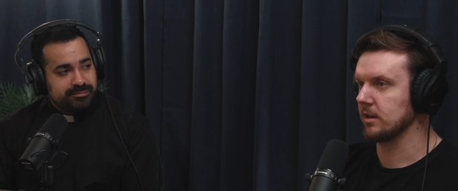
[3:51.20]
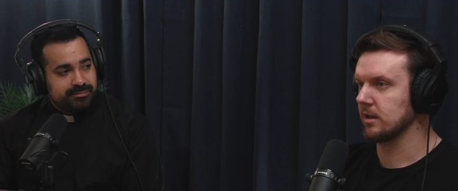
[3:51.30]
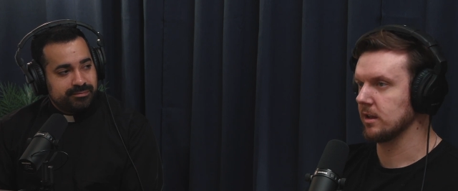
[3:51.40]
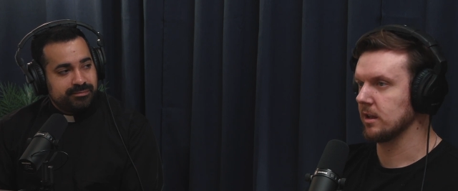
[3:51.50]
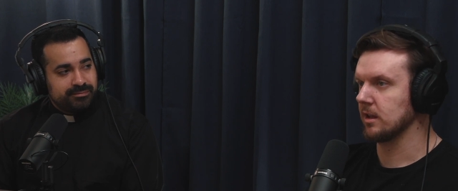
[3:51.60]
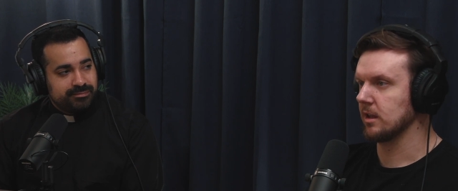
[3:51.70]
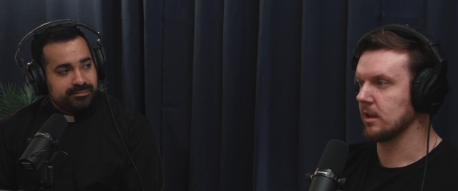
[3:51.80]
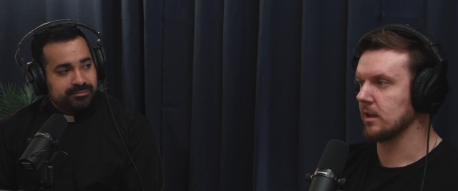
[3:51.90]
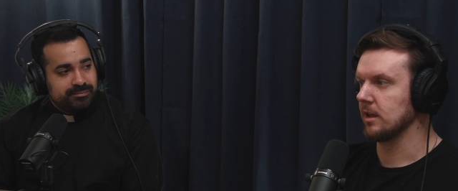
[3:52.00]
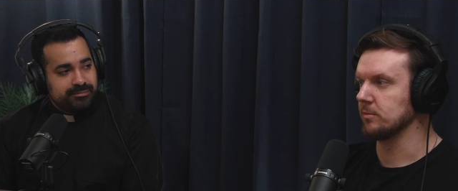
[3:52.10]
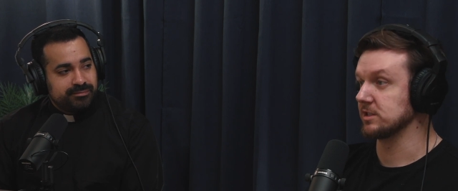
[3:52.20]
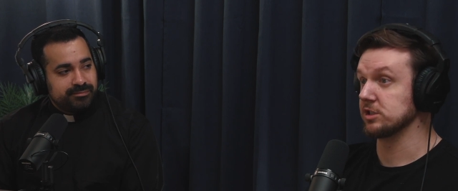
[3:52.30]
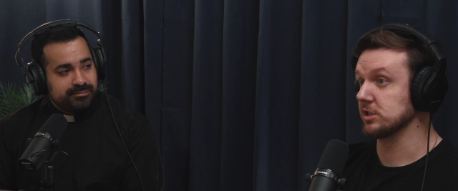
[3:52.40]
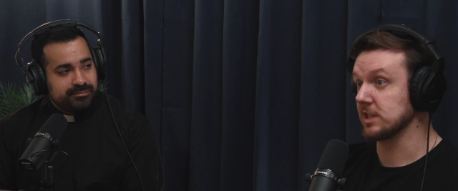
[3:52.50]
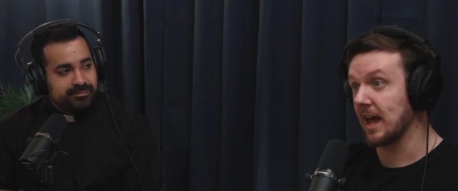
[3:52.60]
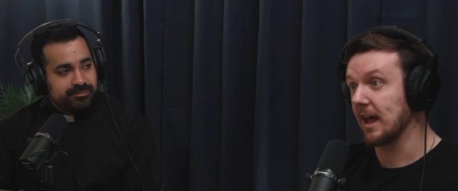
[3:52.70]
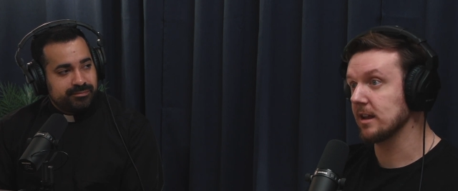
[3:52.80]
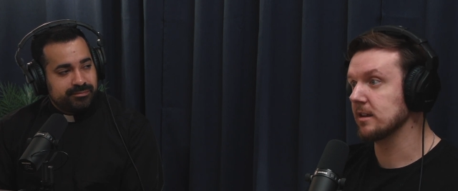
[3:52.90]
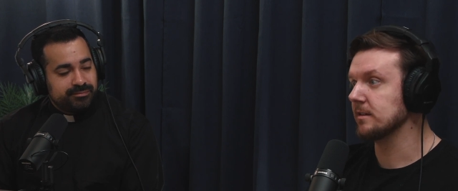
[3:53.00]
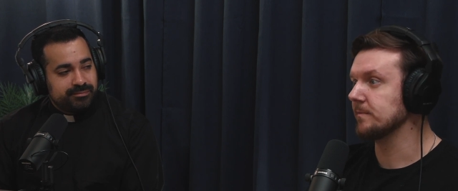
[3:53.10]
Speaker 1: Yep. It wasn't just that.
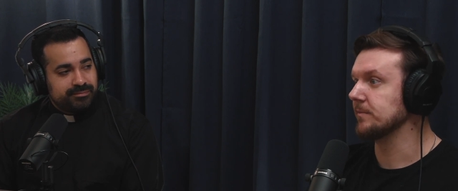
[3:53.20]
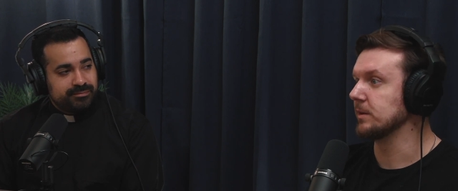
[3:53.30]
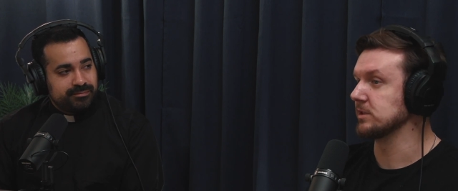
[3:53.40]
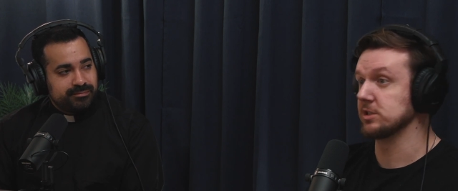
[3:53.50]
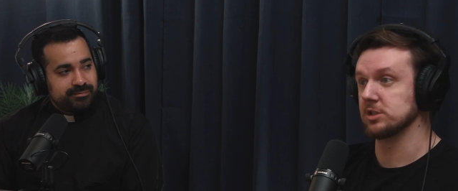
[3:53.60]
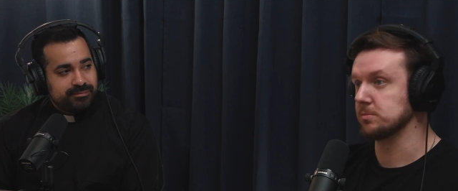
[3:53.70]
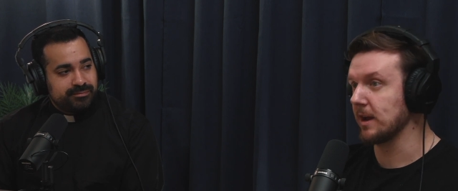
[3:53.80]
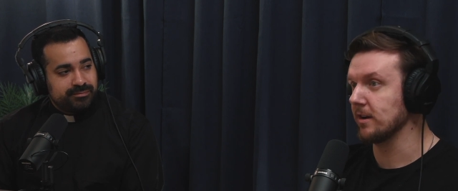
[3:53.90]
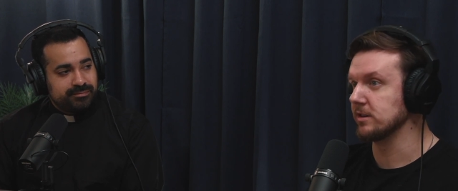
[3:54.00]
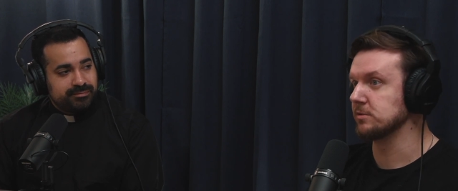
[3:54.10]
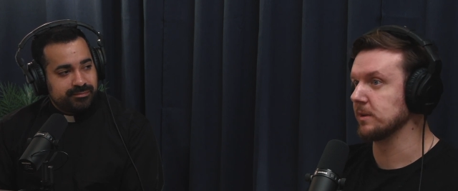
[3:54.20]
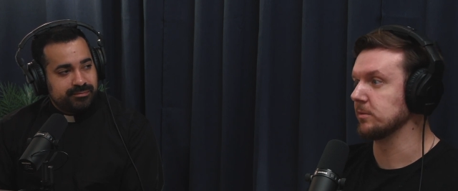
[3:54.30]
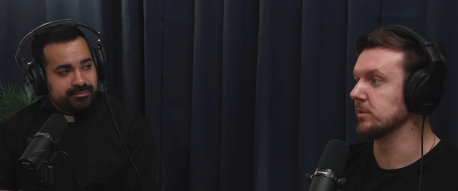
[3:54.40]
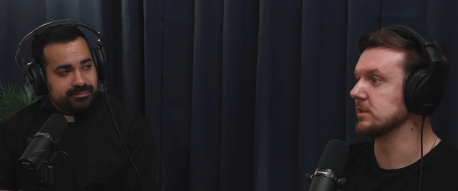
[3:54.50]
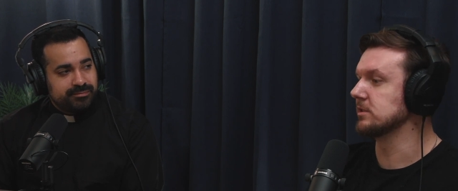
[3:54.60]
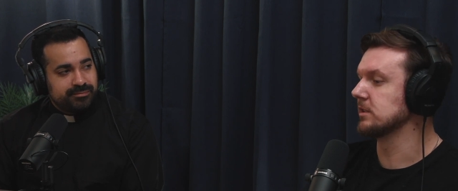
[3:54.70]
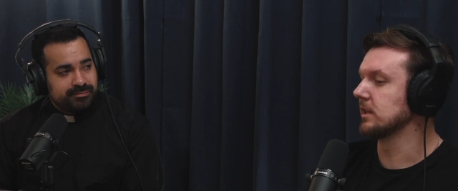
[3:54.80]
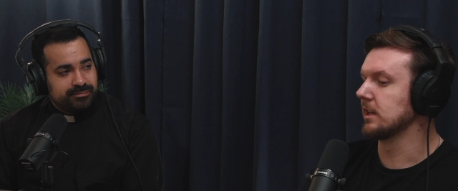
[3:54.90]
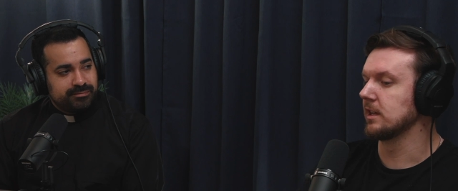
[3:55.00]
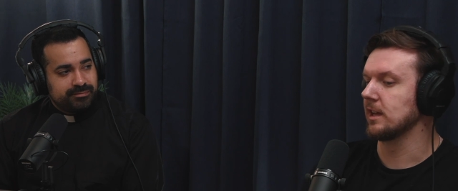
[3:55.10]
It wasn't just marriage, but it mm -hmm. was
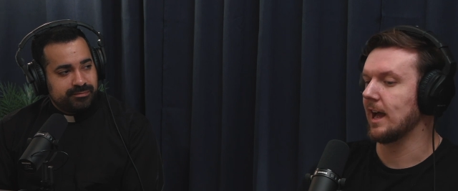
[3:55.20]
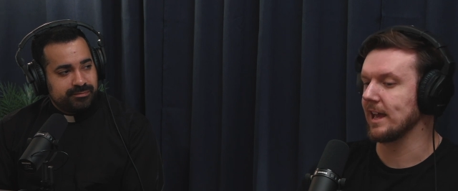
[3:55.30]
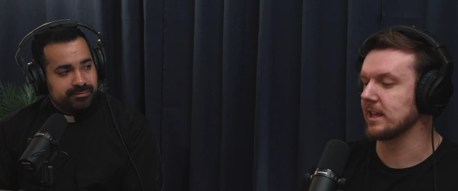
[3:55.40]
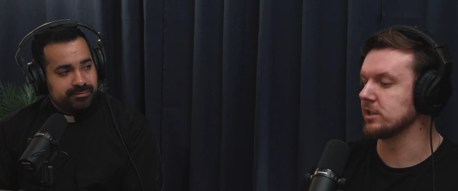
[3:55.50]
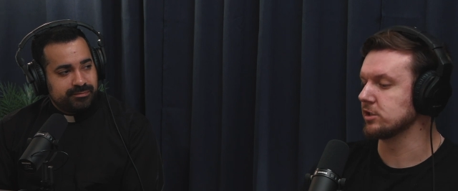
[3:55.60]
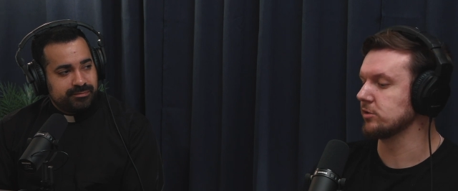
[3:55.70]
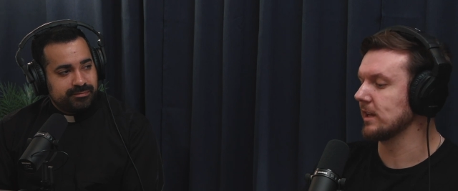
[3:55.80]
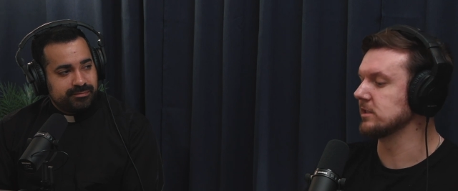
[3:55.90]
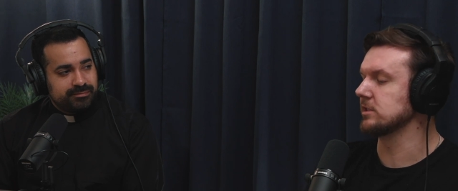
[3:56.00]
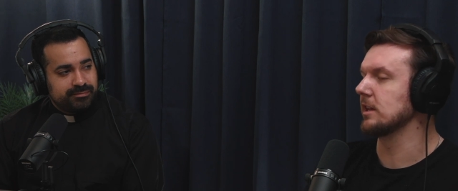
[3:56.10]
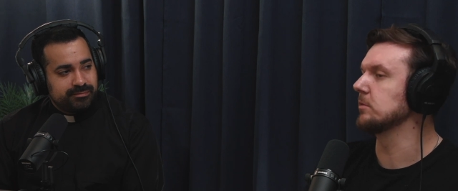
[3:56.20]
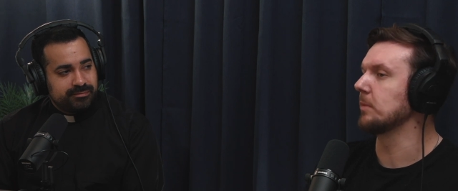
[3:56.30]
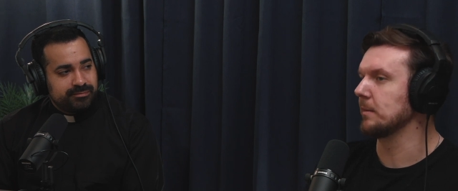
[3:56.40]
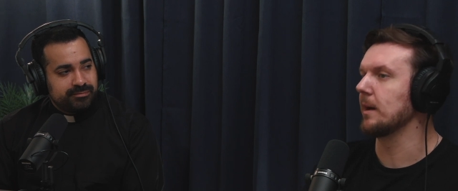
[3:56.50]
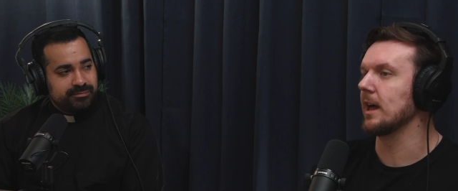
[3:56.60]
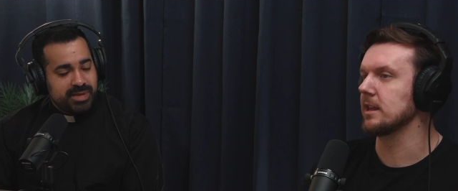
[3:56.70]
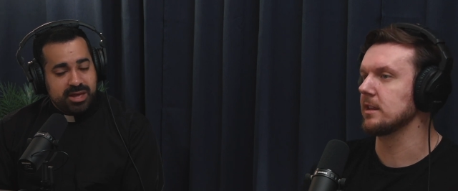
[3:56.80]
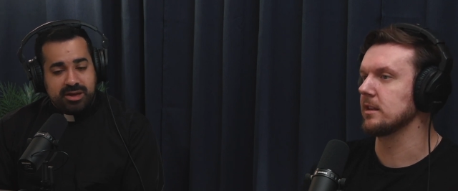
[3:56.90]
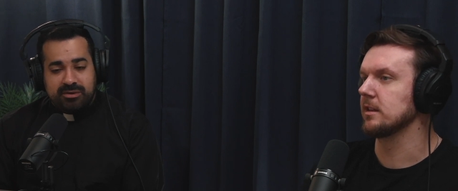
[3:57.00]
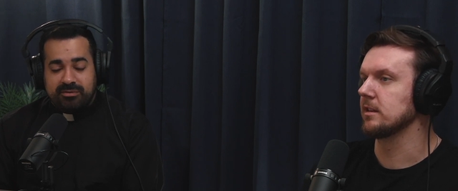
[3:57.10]
I can transcend my body.
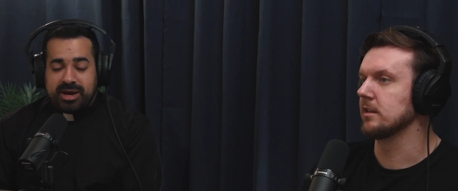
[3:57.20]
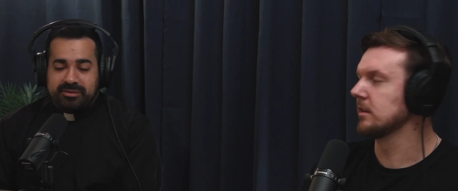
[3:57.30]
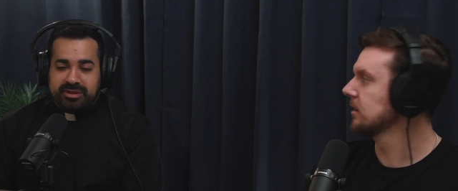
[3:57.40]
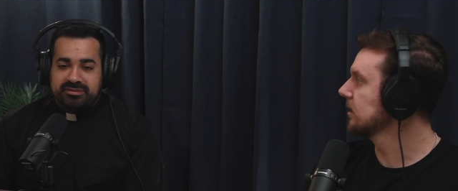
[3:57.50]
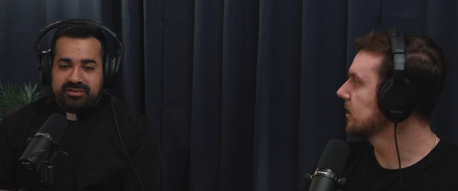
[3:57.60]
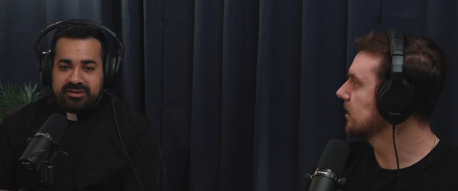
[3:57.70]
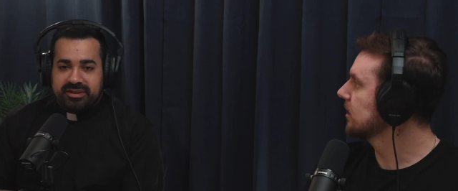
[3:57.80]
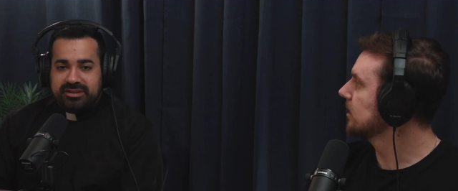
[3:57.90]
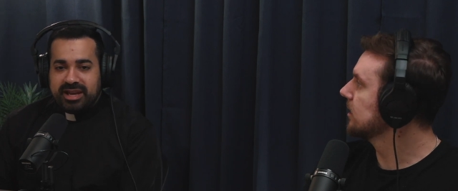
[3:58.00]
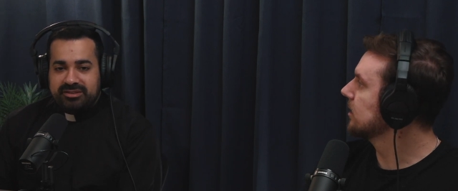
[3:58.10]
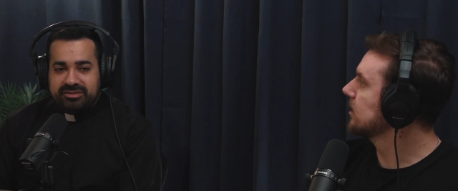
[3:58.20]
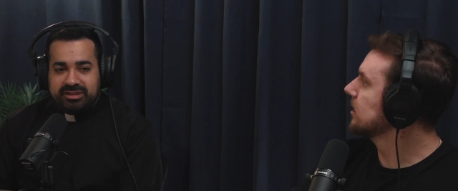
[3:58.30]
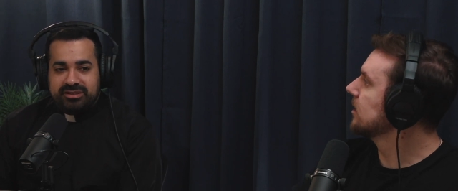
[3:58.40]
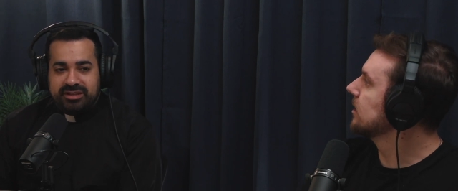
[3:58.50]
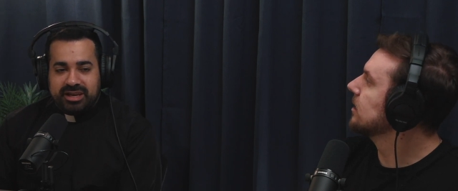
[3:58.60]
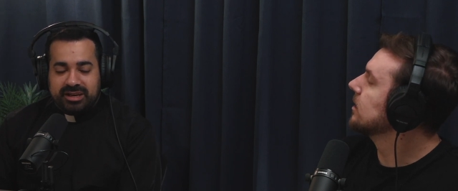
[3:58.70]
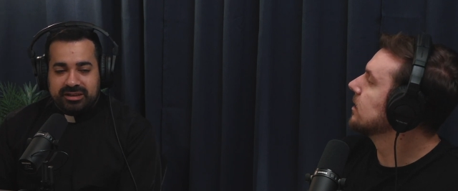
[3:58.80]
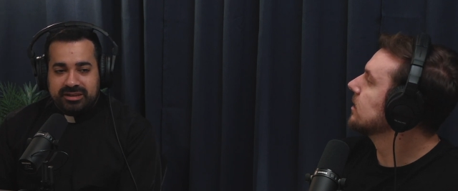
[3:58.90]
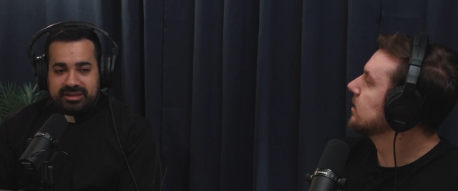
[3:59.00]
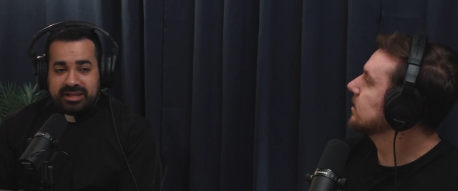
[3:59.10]
Speaker 2: Wow, that's very actually, yeah, yeah.
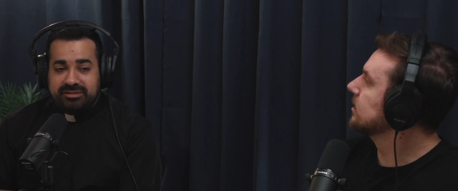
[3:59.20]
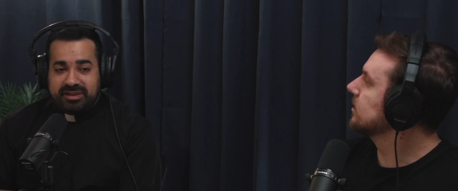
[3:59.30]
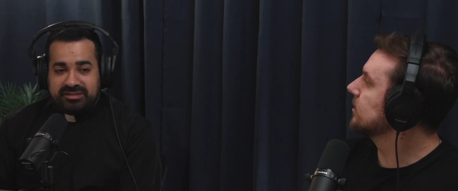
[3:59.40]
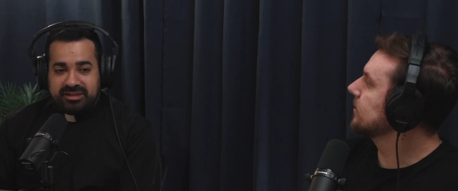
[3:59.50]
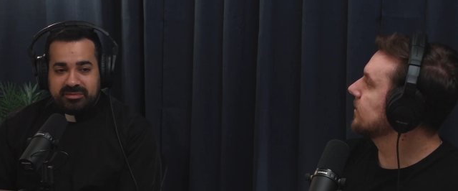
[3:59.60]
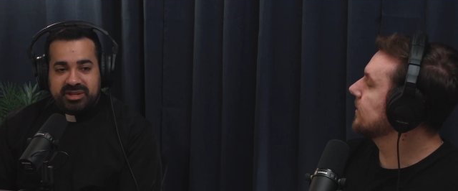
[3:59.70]
that's fascinating